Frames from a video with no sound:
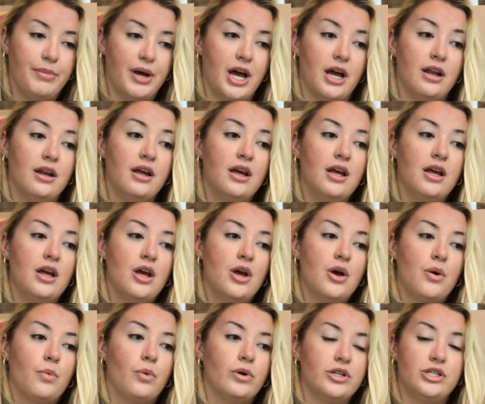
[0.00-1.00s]
But
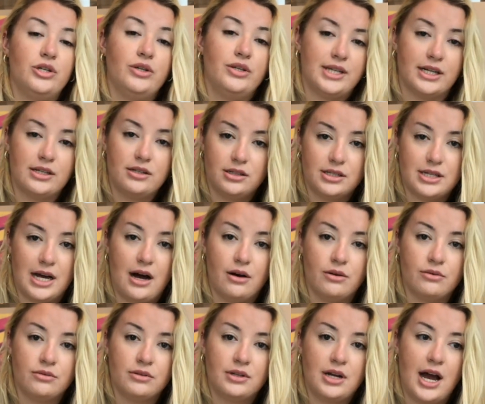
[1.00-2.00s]
once you settle
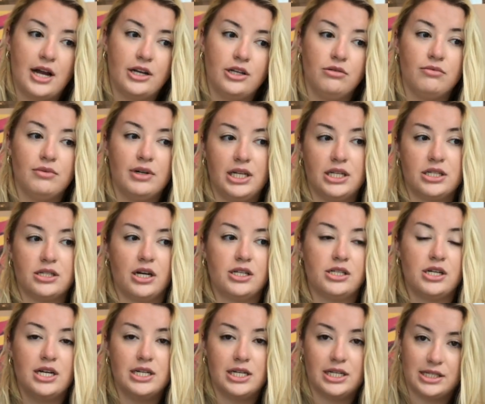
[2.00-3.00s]
down and you really start
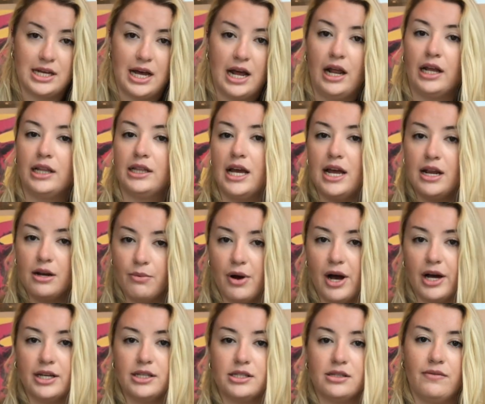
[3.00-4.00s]
to understand the inner
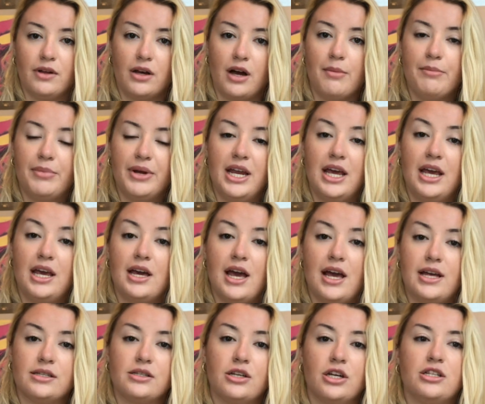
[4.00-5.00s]
workings of the company,
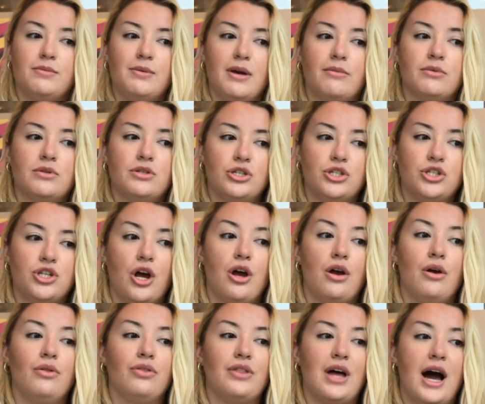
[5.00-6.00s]
it's good to be able to show
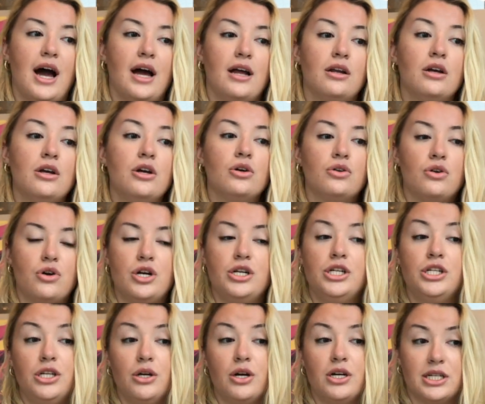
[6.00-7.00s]
that not only
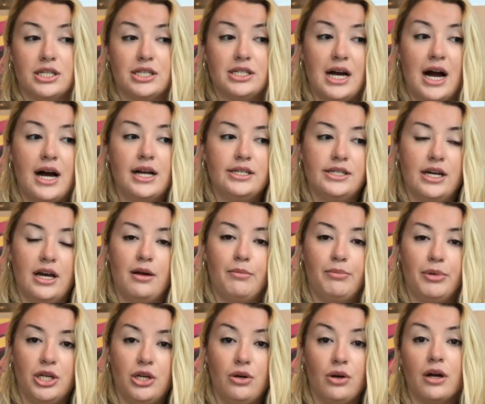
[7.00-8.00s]
do you understand it,
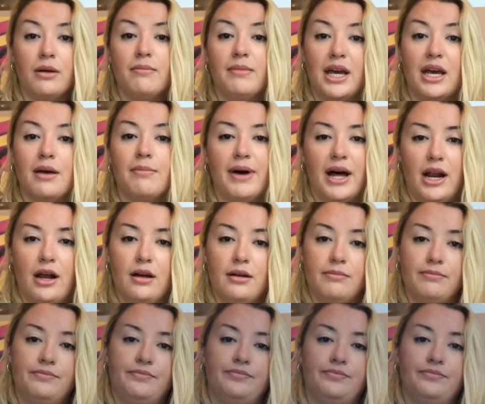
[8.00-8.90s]
but you can make it better.